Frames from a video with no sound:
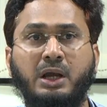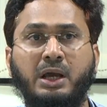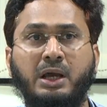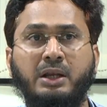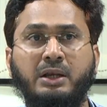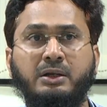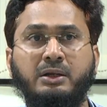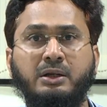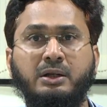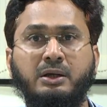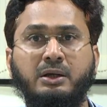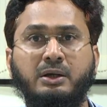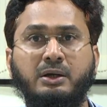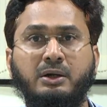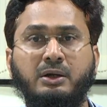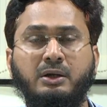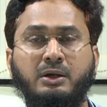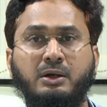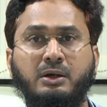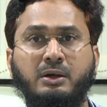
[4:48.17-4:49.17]
and
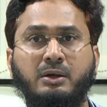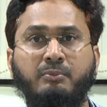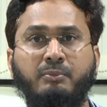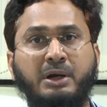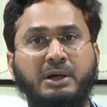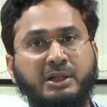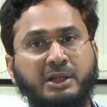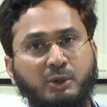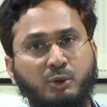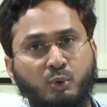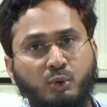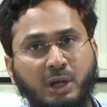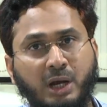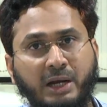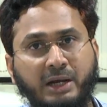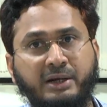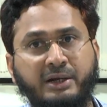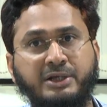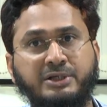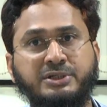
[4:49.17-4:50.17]
maintain good
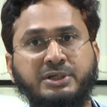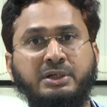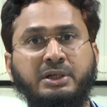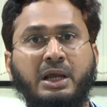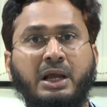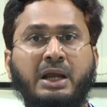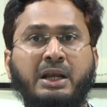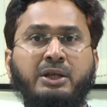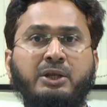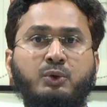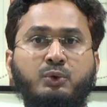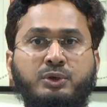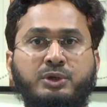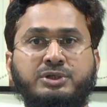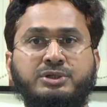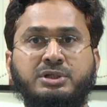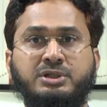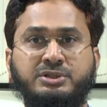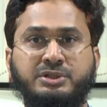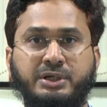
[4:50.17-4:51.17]
hydration and
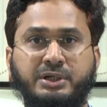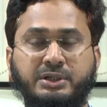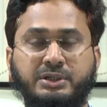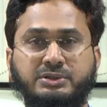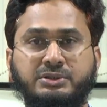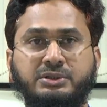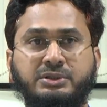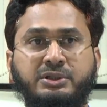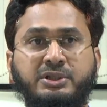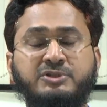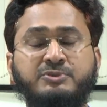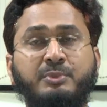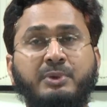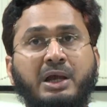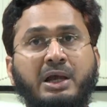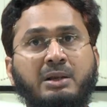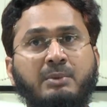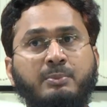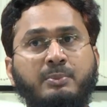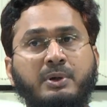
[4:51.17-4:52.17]
nutritional status. This
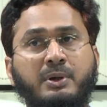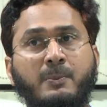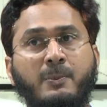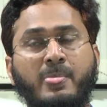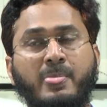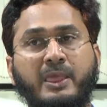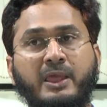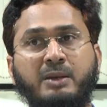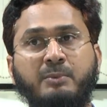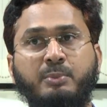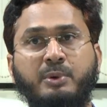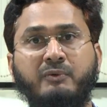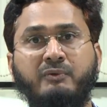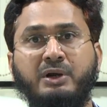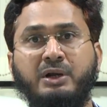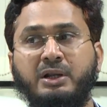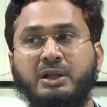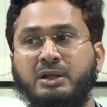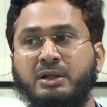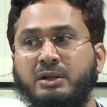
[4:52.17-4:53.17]
may help in
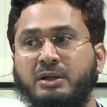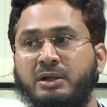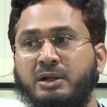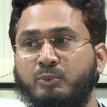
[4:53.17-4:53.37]
preventing